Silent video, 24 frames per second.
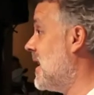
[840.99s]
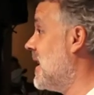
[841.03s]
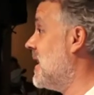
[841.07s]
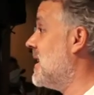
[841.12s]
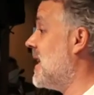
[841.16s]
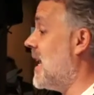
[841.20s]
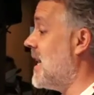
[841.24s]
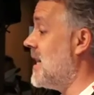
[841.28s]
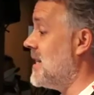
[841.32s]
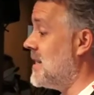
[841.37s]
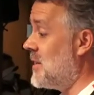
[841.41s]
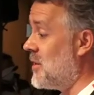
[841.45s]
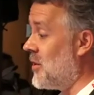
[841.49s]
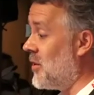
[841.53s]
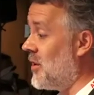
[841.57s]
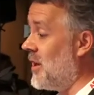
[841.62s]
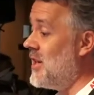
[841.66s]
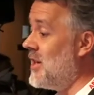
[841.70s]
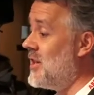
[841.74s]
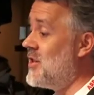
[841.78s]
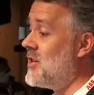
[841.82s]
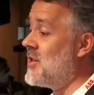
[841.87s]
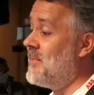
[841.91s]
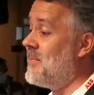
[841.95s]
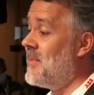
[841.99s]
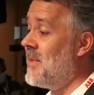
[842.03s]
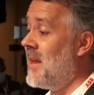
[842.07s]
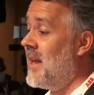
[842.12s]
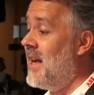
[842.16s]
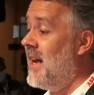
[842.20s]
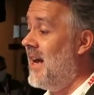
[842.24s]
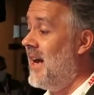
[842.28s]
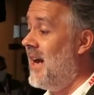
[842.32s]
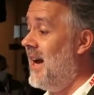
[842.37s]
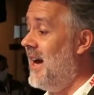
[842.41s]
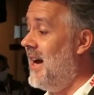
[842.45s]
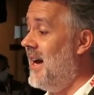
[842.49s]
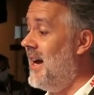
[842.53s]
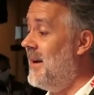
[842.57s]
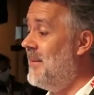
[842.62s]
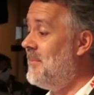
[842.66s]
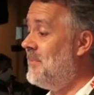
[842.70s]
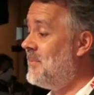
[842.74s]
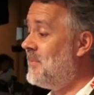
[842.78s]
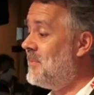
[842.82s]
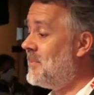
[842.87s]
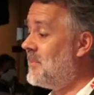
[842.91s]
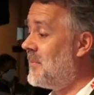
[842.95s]
in storage.
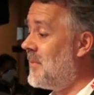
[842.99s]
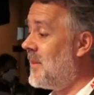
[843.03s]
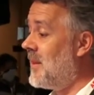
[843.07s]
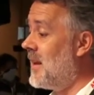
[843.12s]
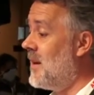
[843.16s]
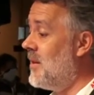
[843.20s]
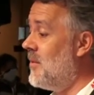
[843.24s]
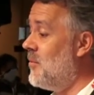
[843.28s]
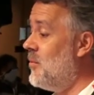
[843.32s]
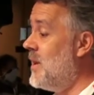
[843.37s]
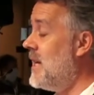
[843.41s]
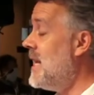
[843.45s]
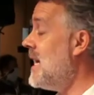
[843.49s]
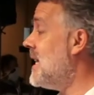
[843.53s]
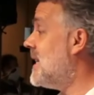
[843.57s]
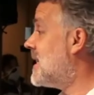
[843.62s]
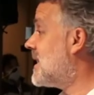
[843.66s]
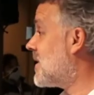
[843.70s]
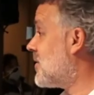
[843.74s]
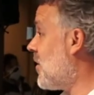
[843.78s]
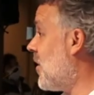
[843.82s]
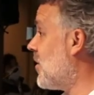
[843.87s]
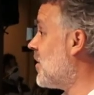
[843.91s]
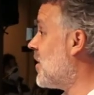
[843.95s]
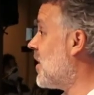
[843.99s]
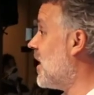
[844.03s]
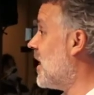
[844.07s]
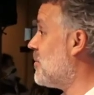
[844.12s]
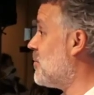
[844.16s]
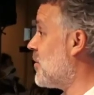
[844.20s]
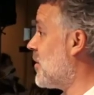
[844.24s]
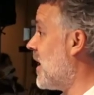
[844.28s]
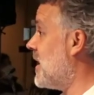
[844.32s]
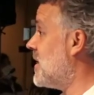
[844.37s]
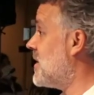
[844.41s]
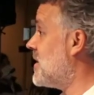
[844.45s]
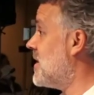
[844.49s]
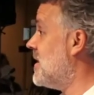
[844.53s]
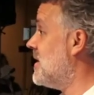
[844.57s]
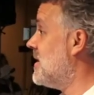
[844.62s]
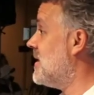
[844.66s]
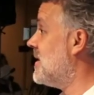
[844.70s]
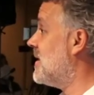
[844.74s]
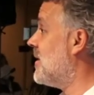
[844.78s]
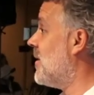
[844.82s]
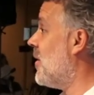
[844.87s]
We need strong collaborations,